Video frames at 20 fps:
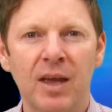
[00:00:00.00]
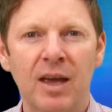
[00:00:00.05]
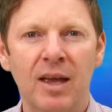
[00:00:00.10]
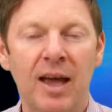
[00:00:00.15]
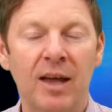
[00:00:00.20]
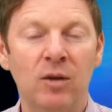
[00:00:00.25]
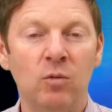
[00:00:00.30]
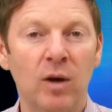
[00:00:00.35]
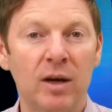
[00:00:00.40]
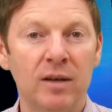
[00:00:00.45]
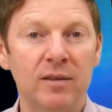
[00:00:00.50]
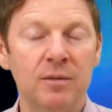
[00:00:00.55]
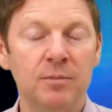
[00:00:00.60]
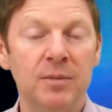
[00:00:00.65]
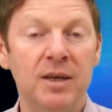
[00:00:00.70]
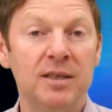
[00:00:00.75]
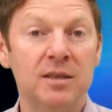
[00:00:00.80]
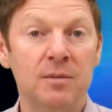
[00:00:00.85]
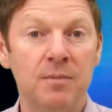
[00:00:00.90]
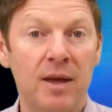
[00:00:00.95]
and one of them
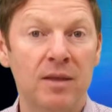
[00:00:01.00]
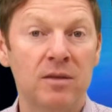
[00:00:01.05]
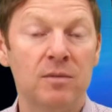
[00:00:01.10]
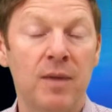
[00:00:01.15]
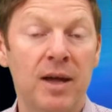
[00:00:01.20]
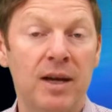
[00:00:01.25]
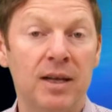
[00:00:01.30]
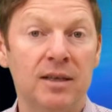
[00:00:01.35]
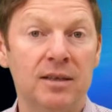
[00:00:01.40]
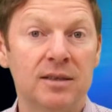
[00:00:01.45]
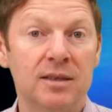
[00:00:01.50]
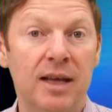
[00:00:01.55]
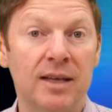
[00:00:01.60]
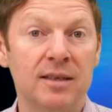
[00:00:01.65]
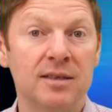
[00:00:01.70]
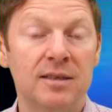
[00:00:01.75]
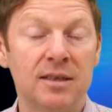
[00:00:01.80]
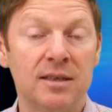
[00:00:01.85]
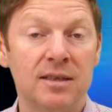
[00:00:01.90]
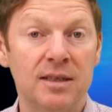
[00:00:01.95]
is a mathematics and
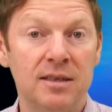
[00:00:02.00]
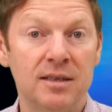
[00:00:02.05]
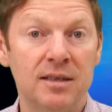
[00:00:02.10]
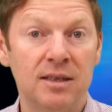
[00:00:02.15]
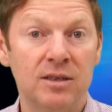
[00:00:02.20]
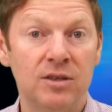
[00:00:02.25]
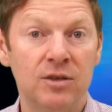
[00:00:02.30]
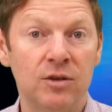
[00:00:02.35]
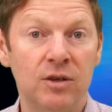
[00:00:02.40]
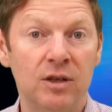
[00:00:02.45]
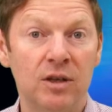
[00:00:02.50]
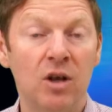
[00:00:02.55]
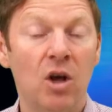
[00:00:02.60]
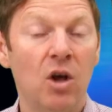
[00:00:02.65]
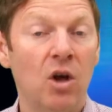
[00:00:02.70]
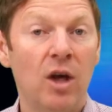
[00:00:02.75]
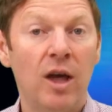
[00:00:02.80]
statistics unit.